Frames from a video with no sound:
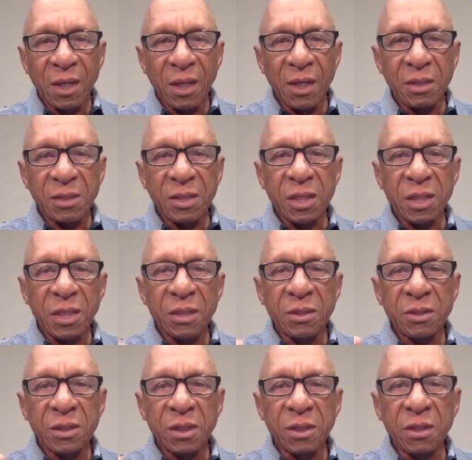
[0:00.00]
it
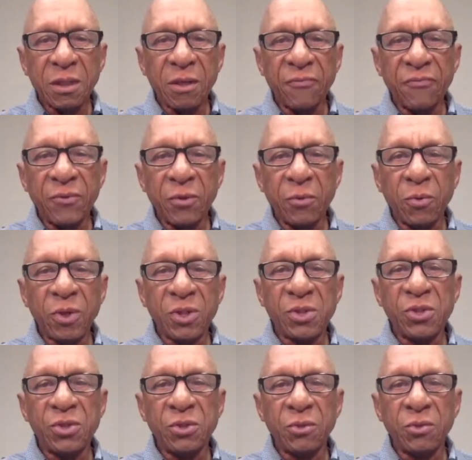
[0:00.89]
tends to give you
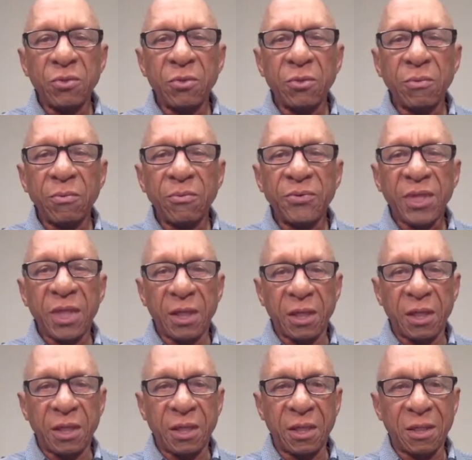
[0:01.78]
what you think.